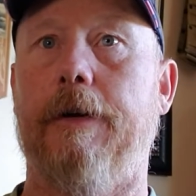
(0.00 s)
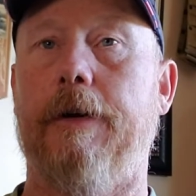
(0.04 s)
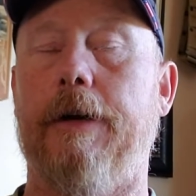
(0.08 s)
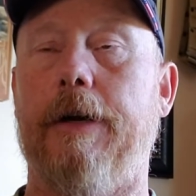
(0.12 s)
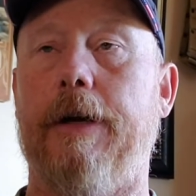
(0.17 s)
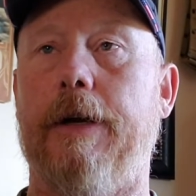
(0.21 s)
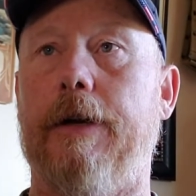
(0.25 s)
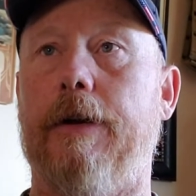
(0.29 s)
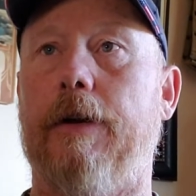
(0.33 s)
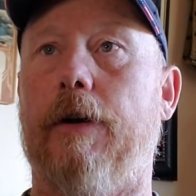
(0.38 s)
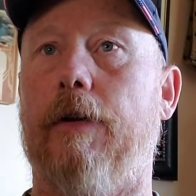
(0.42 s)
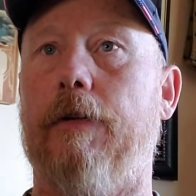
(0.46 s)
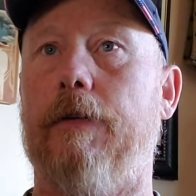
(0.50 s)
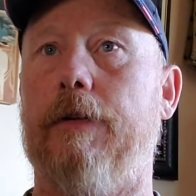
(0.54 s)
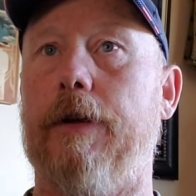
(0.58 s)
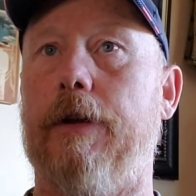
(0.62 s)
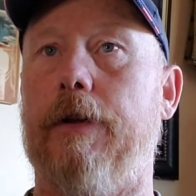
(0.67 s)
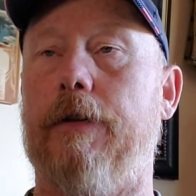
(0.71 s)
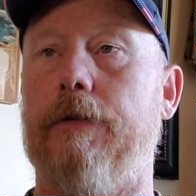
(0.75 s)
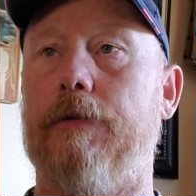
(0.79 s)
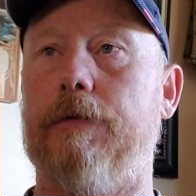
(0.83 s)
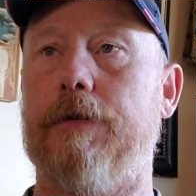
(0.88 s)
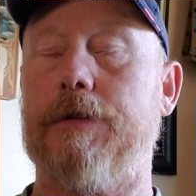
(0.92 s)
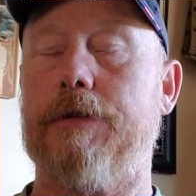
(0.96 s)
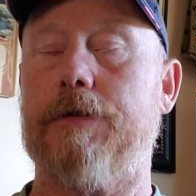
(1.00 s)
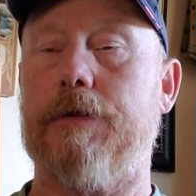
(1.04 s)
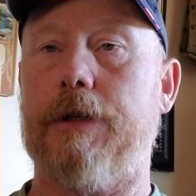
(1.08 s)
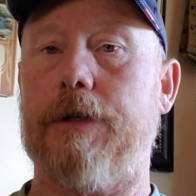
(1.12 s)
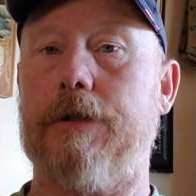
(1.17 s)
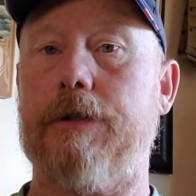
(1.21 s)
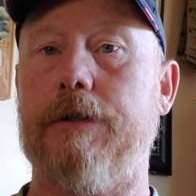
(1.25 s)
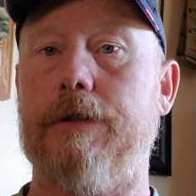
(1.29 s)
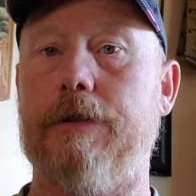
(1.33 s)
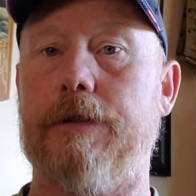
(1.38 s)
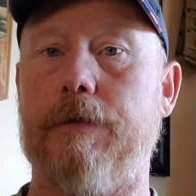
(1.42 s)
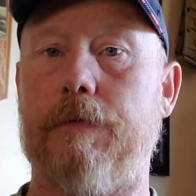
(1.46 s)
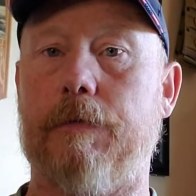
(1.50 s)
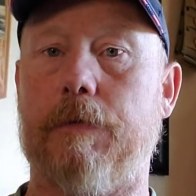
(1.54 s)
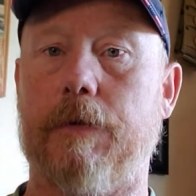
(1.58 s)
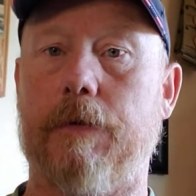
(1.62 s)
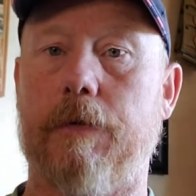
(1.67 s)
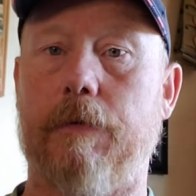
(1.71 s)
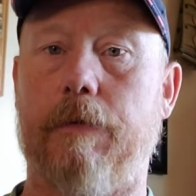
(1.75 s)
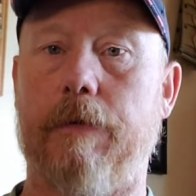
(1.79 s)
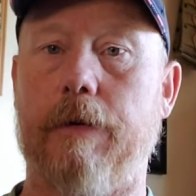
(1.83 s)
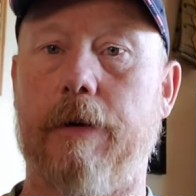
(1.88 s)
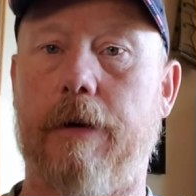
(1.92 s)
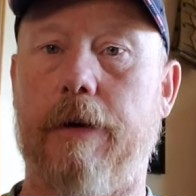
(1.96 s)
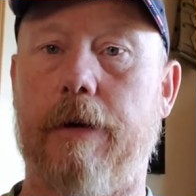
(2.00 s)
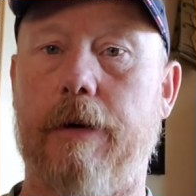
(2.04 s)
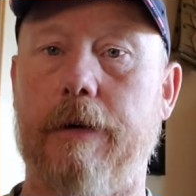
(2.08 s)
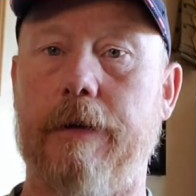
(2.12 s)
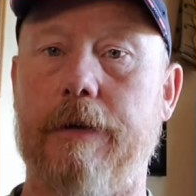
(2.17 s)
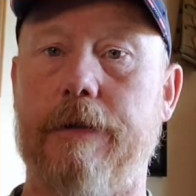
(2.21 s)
and all the other restrictions that were going on,